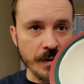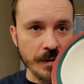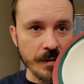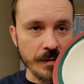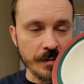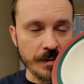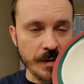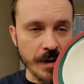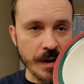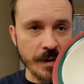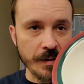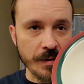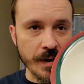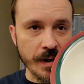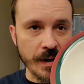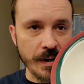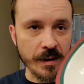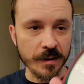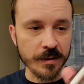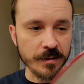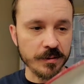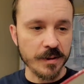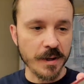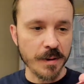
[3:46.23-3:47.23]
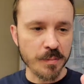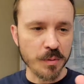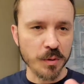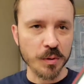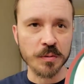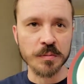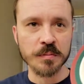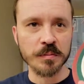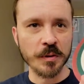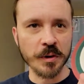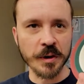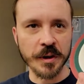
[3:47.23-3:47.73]
thing right here,
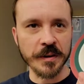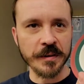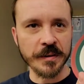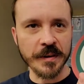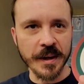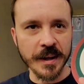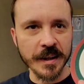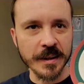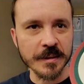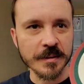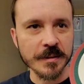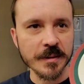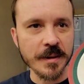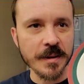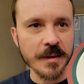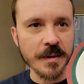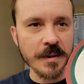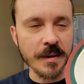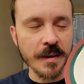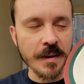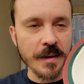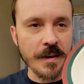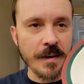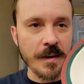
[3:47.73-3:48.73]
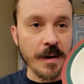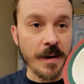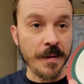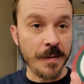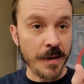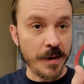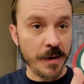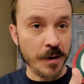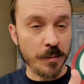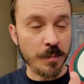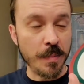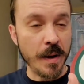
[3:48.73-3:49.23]
nipple looking thing. And
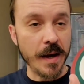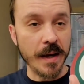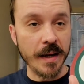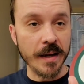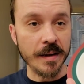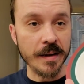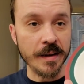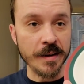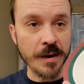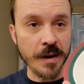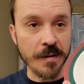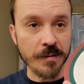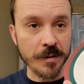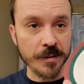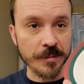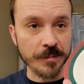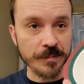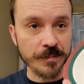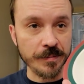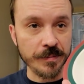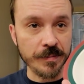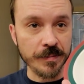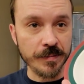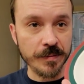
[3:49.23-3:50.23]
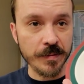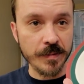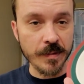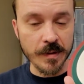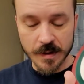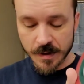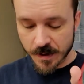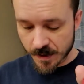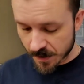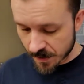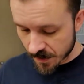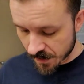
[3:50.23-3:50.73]
then you'd bake it in an oven.
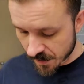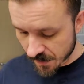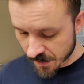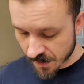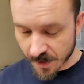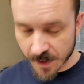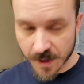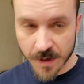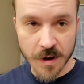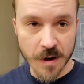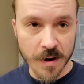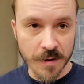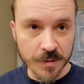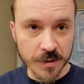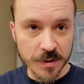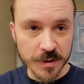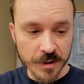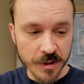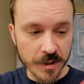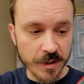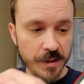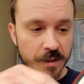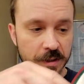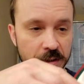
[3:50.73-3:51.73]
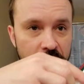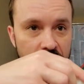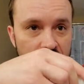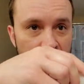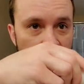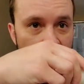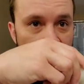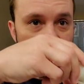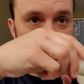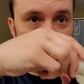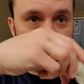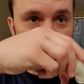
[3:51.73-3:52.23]
And obviously this is
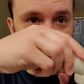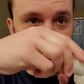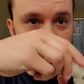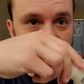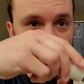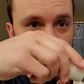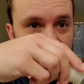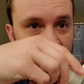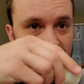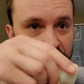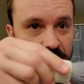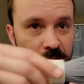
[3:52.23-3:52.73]
an excellent